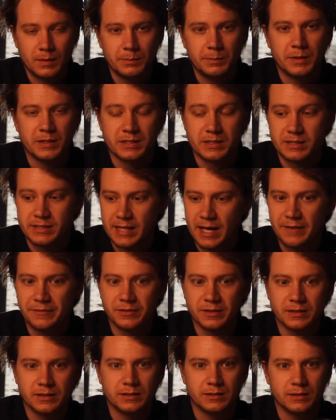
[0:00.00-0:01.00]
but it's
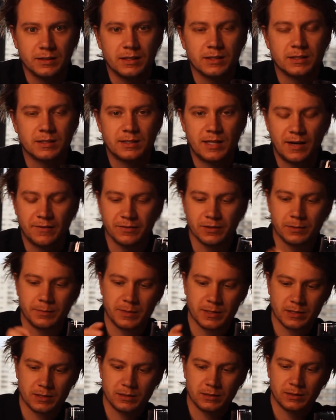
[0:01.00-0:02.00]
definitely
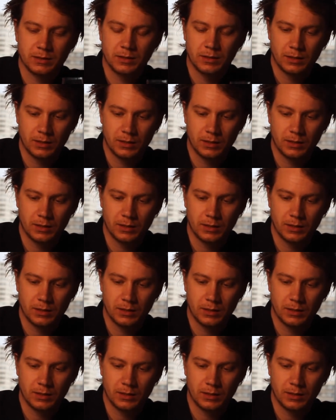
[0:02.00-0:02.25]
missing.